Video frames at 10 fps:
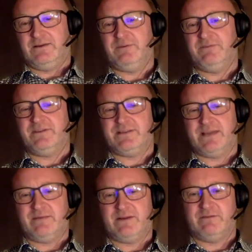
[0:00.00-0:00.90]
I got my first
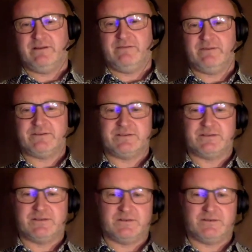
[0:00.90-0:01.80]
camera when I
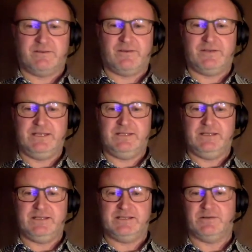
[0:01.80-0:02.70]
was
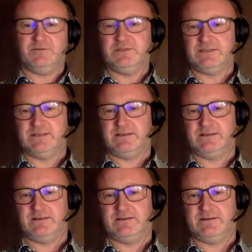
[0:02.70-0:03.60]
13 years old
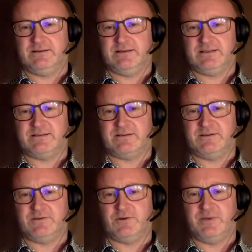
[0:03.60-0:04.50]
and
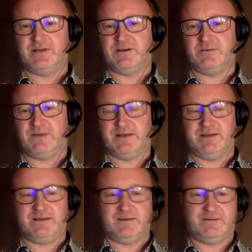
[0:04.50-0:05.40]
started roaming around
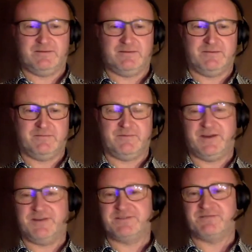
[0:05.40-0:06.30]
my
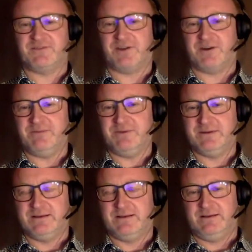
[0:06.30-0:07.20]
parents' farm,
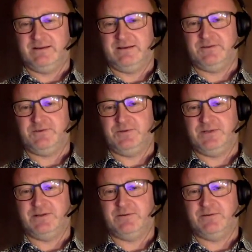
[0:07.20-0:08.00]
shooting